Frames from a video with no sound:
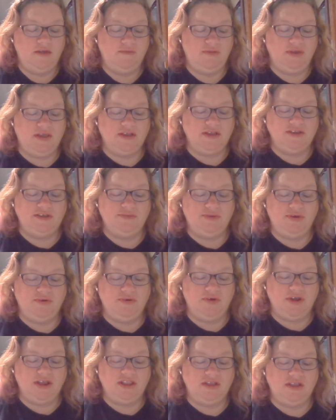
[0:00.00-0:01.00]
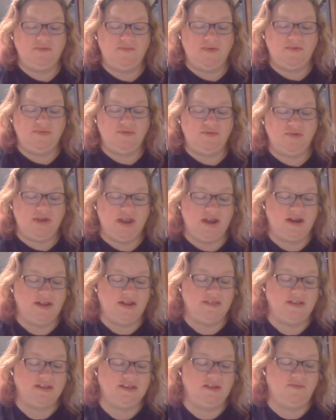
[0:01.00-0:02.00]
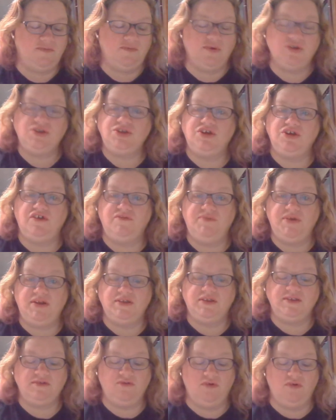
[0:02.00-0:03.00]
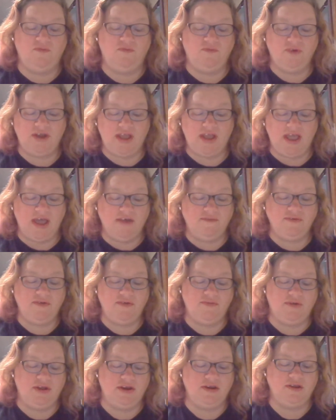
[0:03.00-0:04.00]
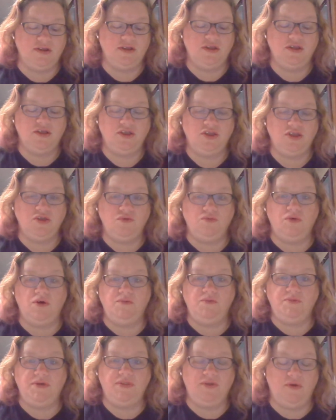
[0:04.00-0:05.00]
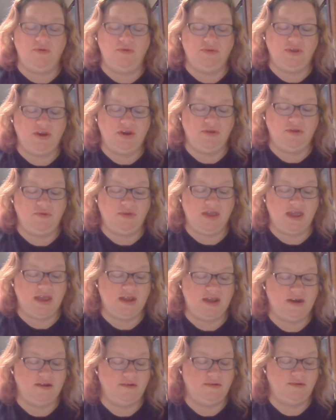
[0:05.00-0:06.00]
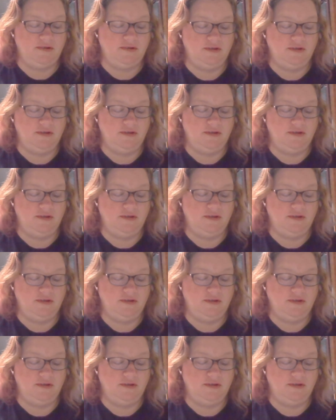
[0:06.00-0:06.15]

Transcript: Because you'll be going into 5th grade, and that's the first year of middle school for everyone. You won't be the only new kid.